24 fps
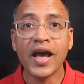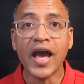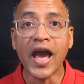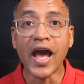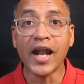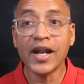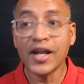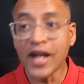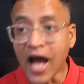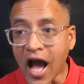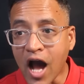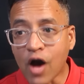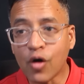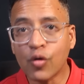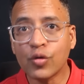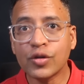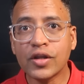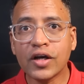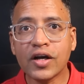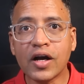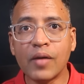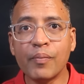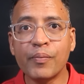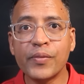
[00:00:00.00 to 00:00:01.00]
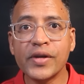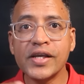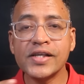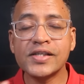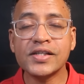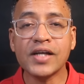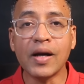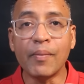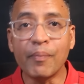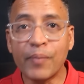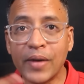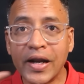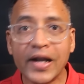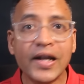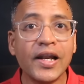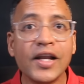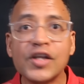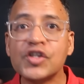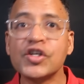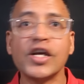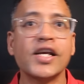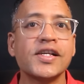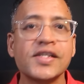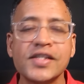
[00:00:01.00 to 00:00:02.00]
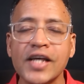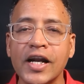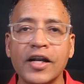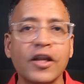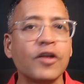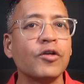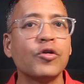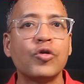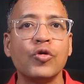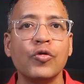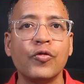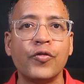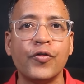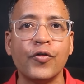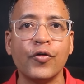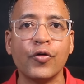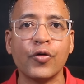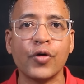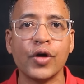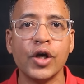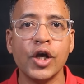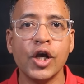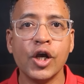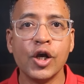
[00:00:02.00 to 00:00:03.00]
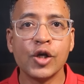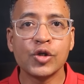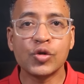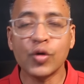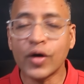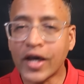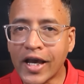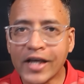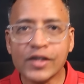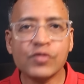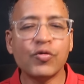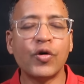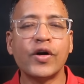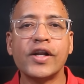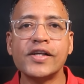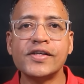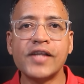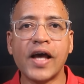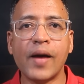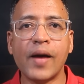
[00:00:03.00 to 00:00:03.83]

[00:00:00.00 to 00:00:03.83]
And now the companies completely changed that in Q4. So guess what is